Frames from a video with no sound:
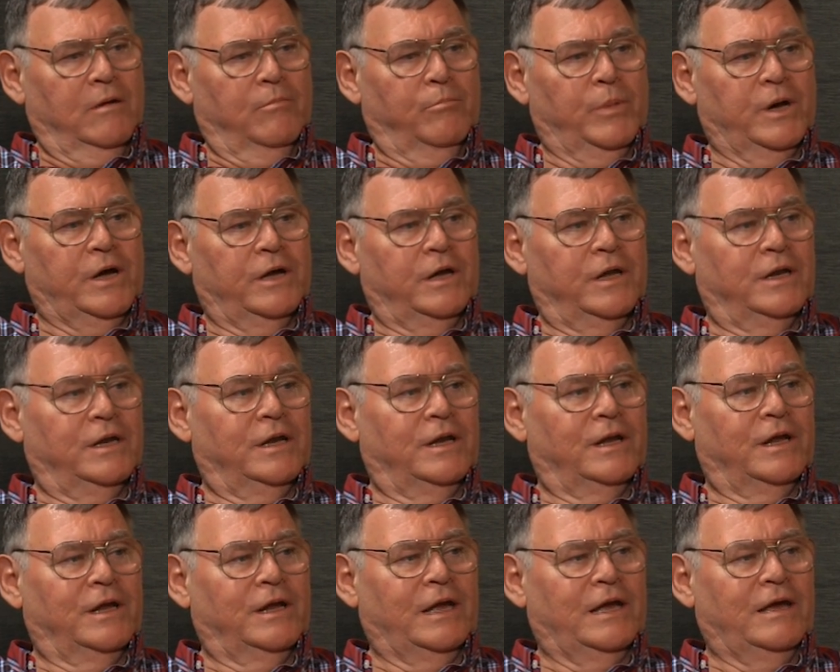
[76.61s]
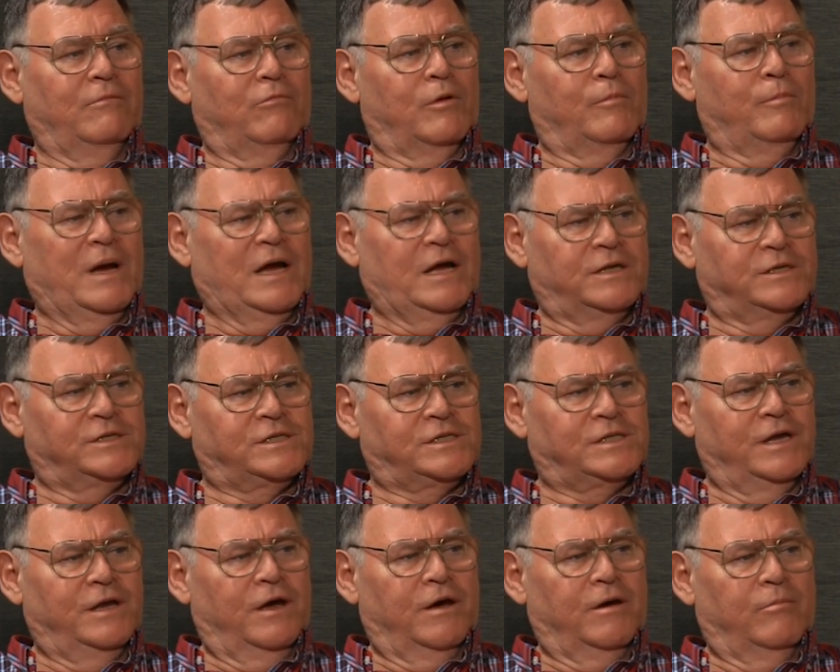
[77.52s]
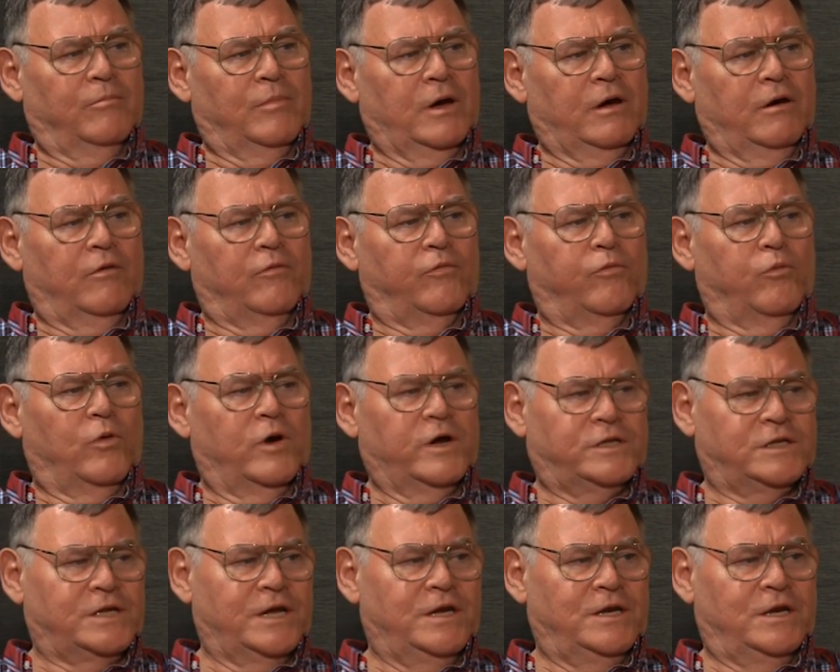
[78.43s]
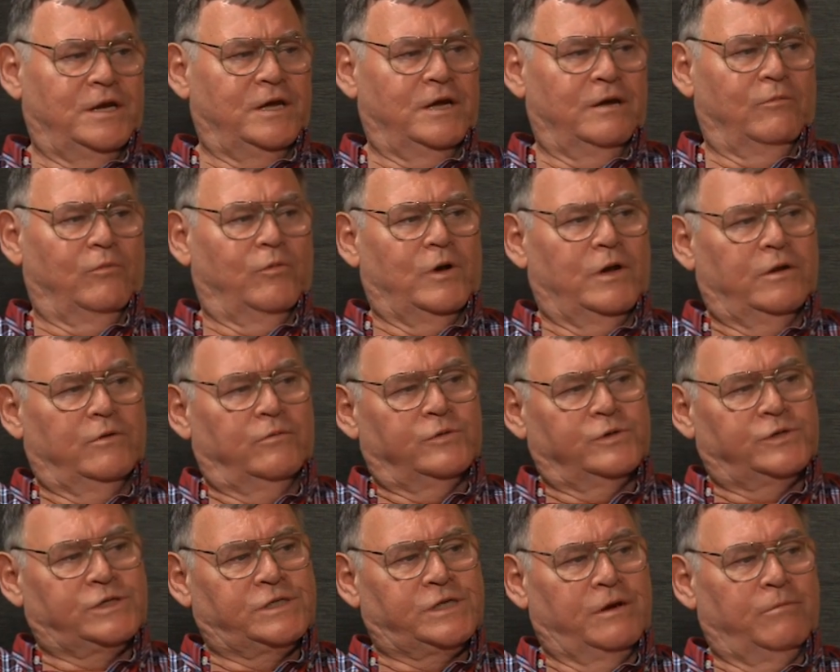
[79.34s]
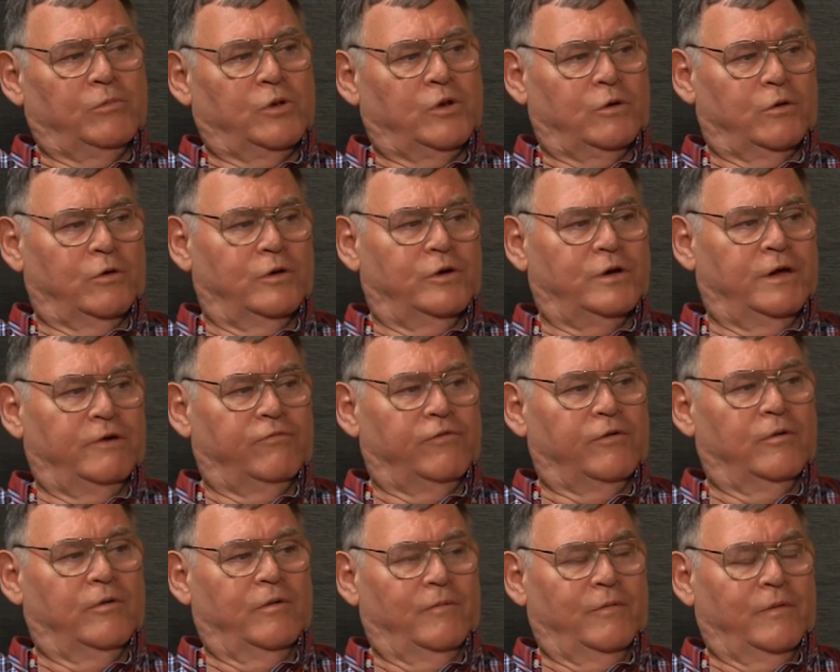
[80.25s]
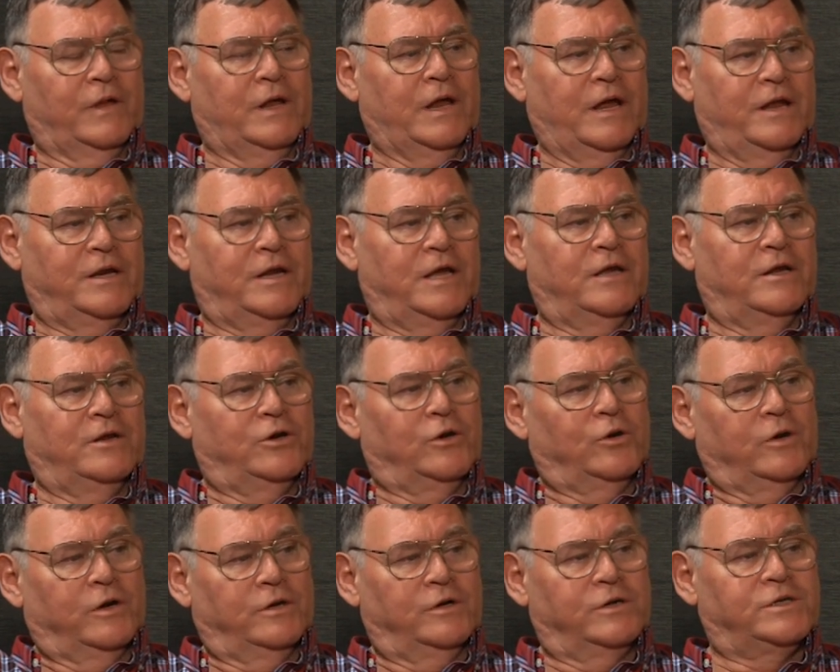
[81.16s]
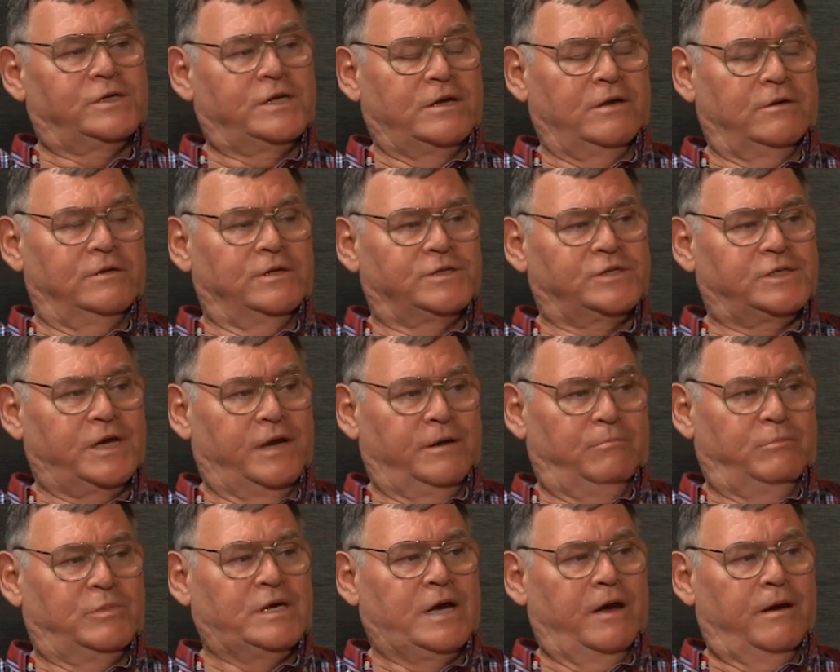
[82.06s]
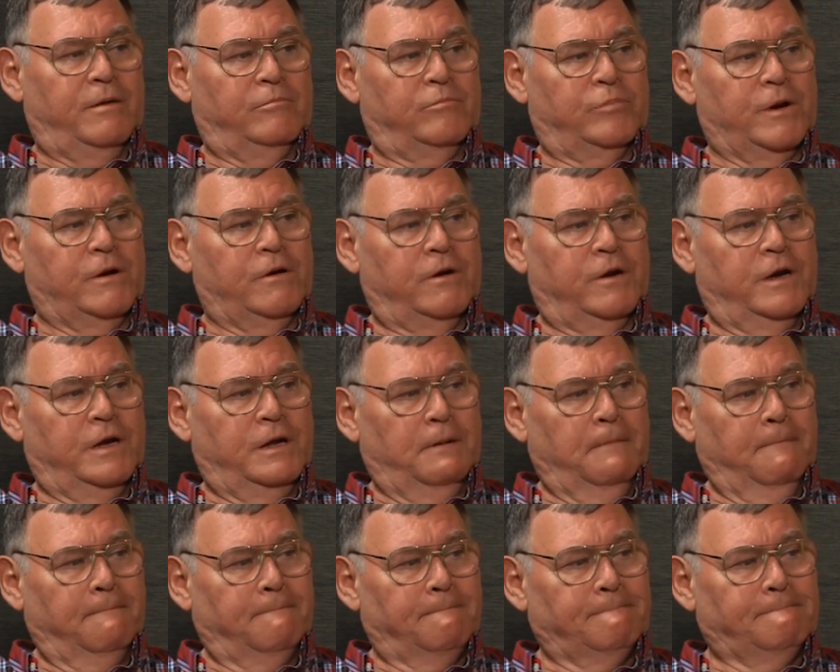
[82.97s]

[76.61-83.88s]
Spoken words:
But it reminds them of what they did, whether it was similar or different I did during the same time period.